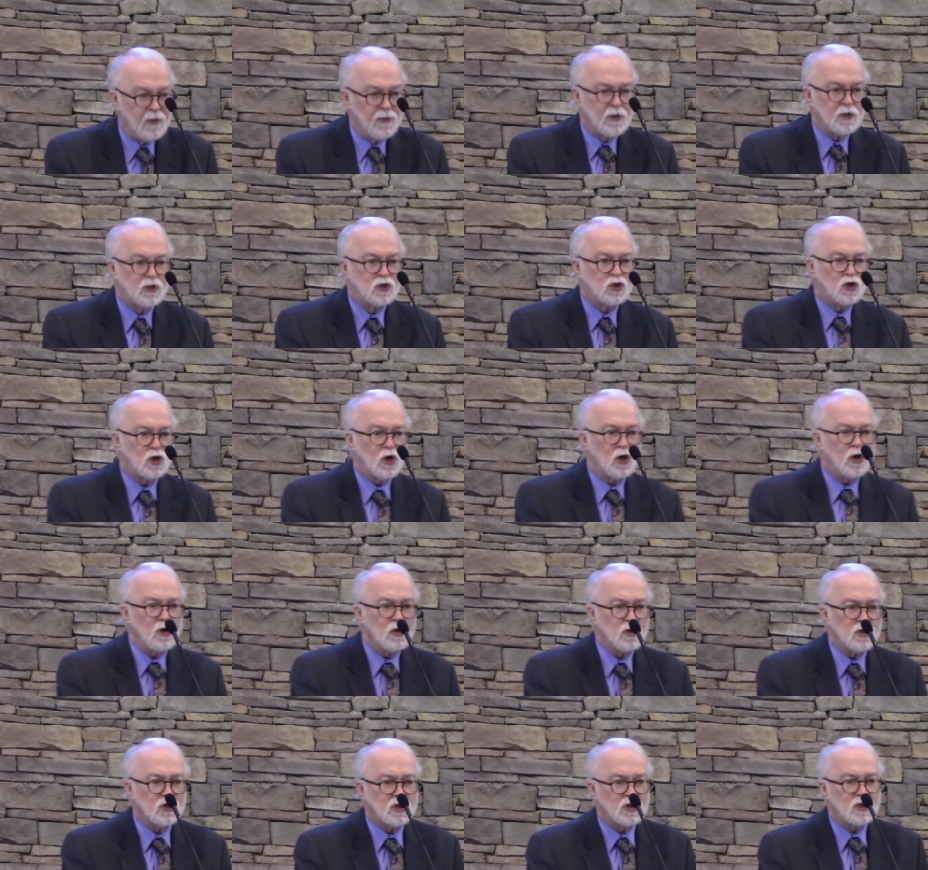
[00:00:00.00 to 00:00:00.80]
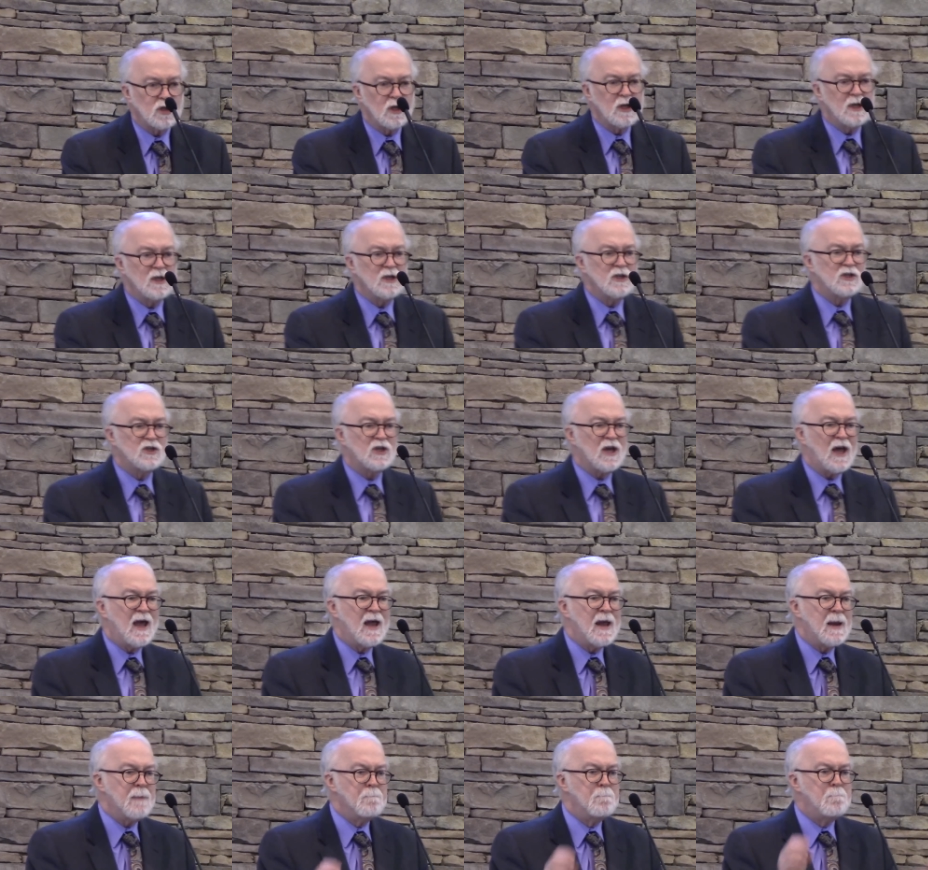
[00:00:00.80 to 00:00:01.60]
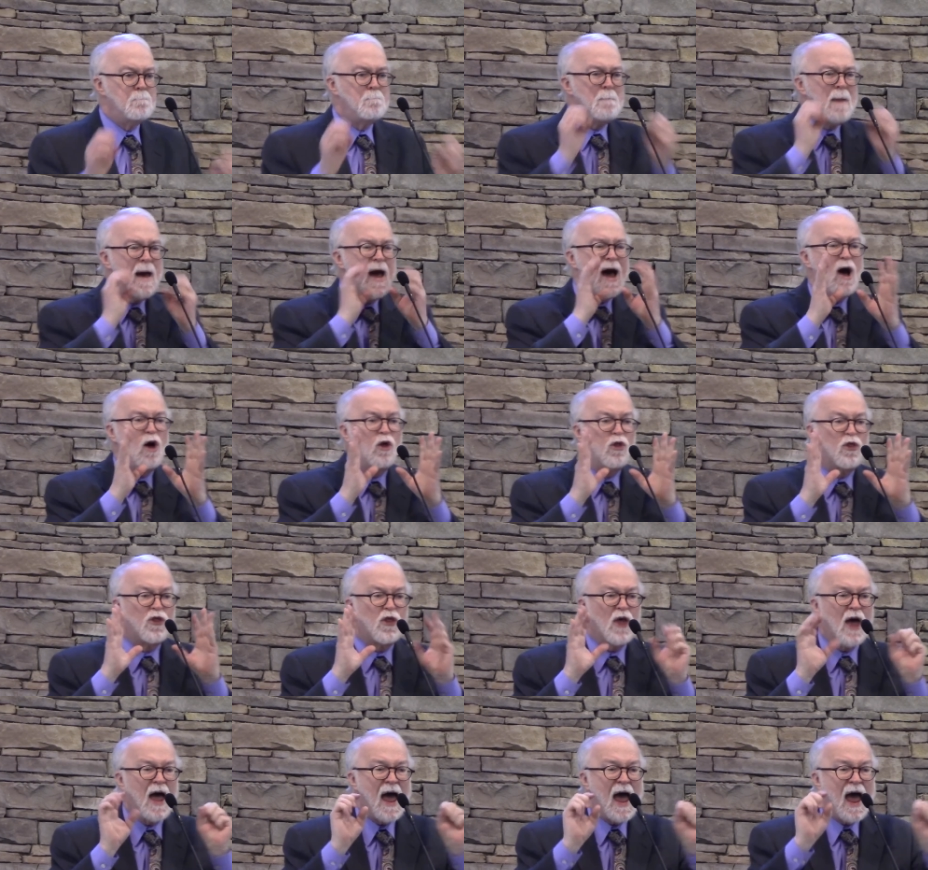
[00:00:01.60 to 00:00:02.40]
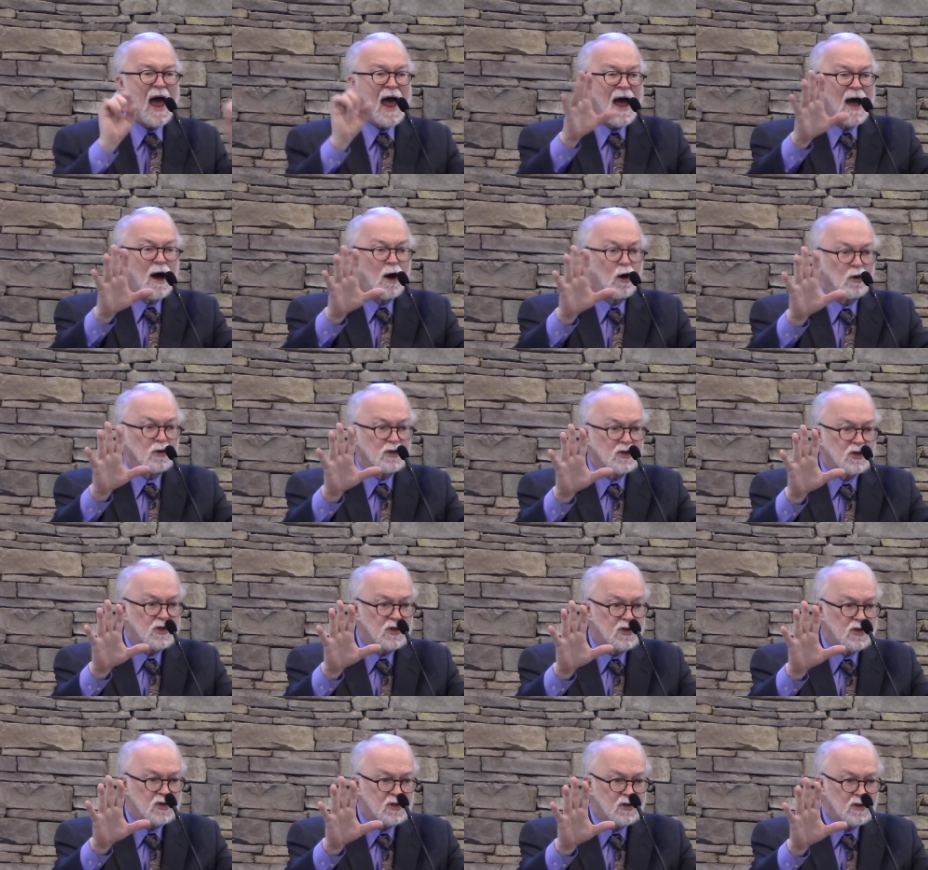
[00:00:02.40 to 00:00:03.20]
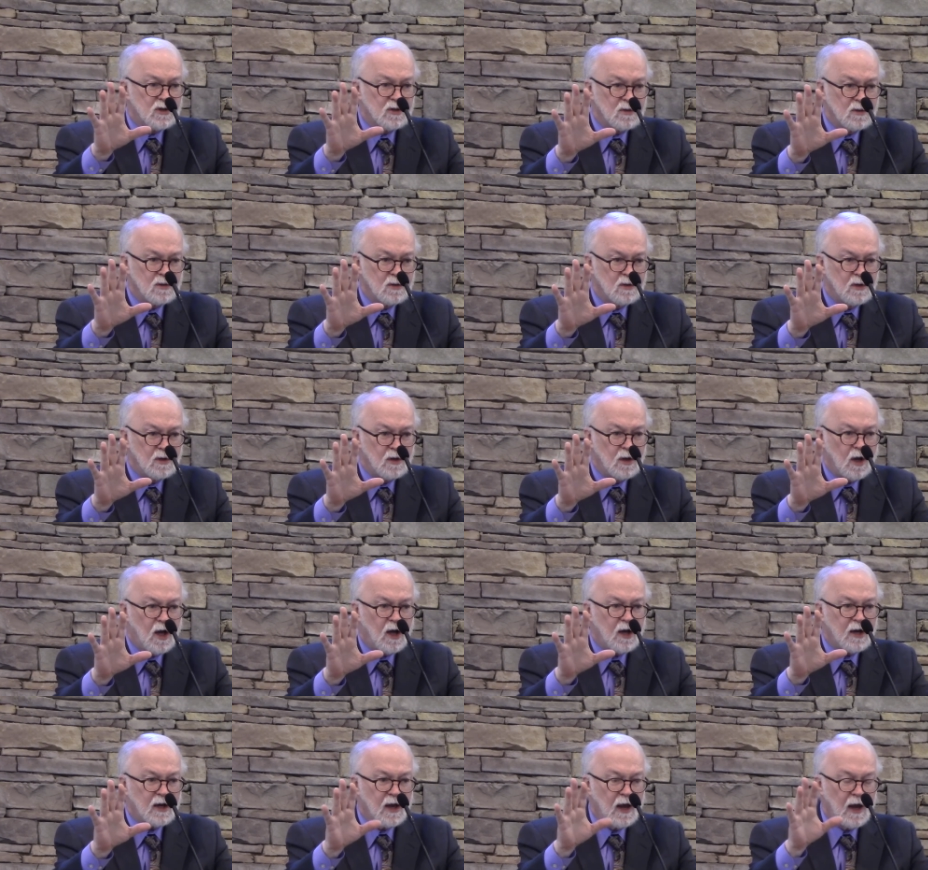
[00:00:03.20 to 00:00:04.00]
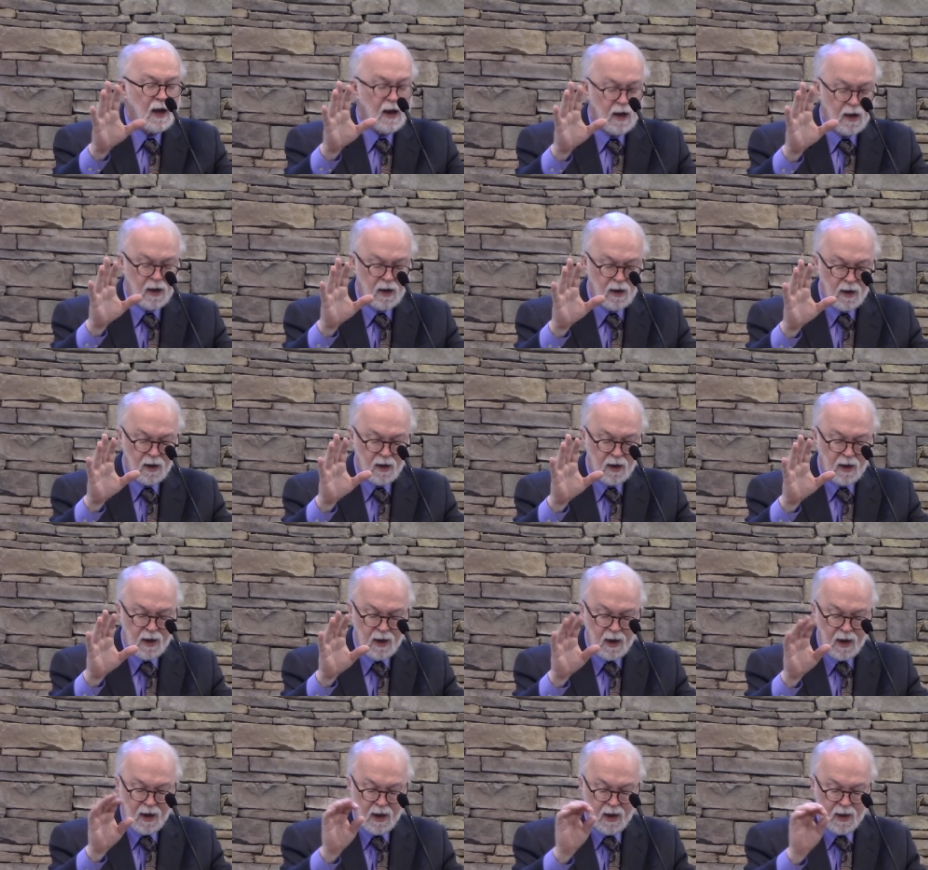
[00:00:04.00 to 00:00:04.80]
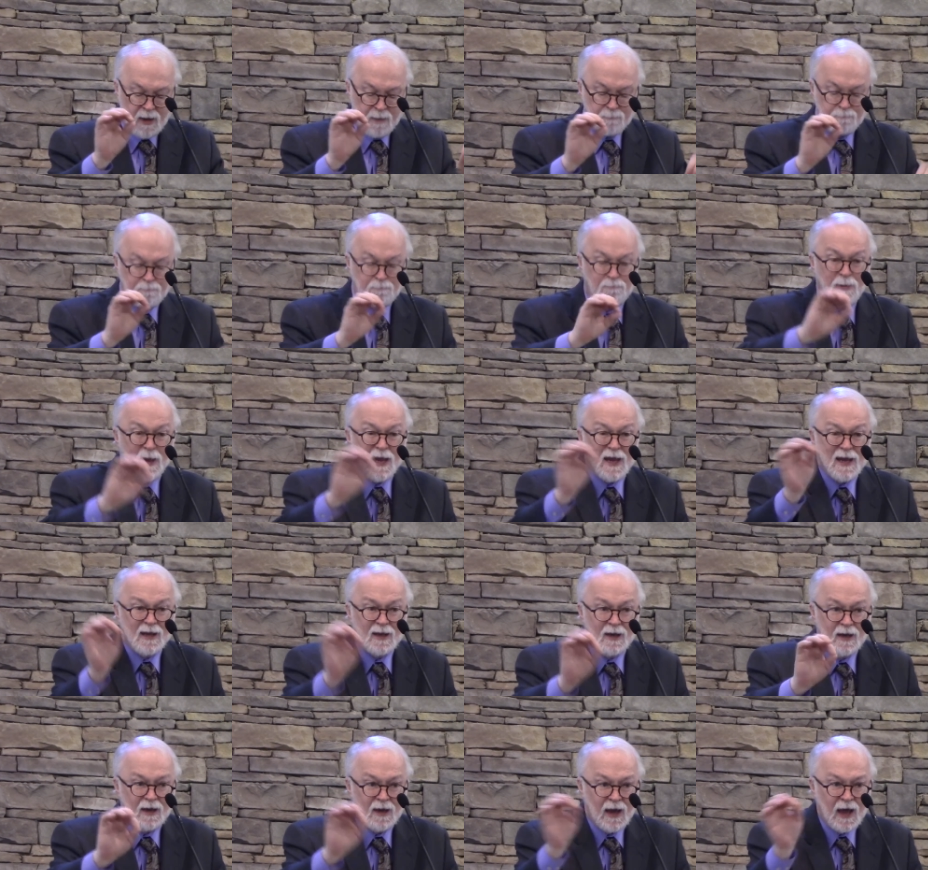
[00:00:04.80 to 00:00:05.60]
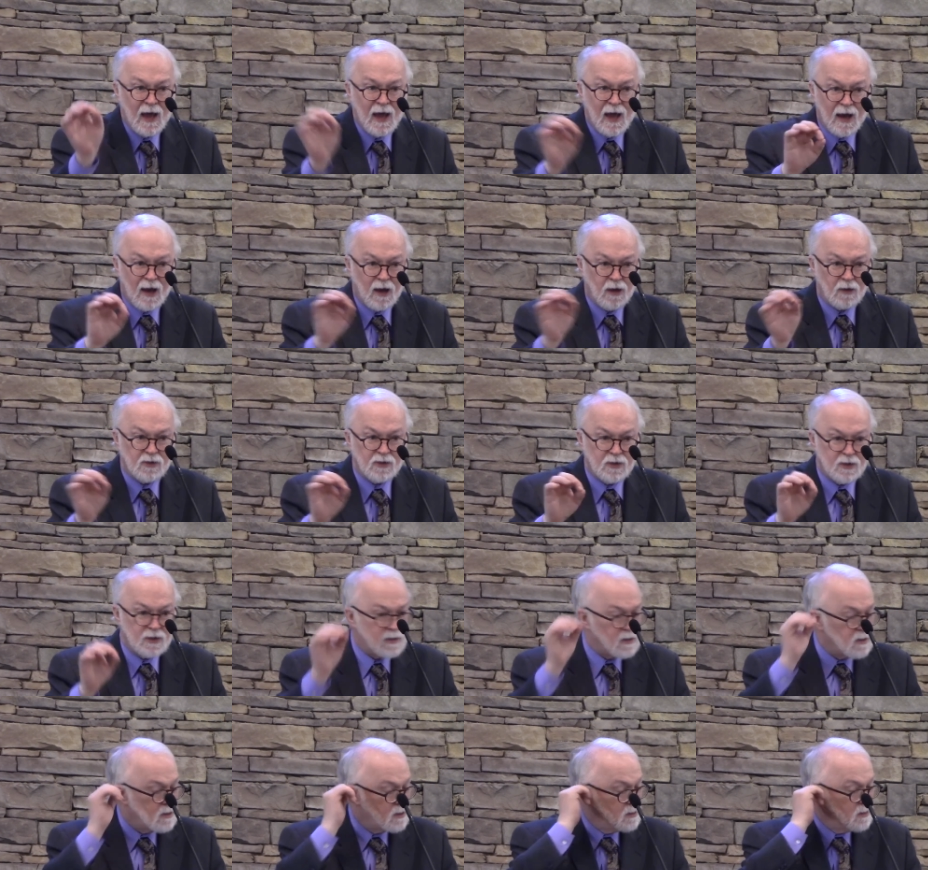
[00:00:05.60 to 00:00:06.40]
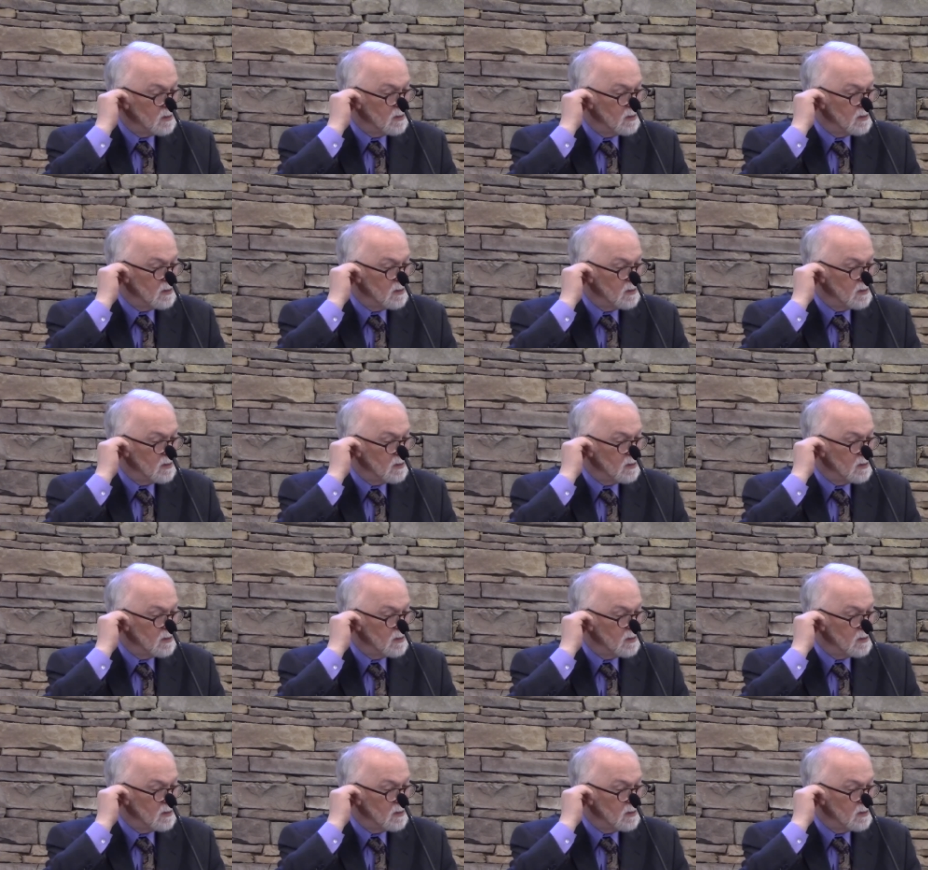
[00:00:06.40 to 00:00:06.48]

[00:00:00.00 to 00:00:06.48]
The church is a mouth house, not a pen house.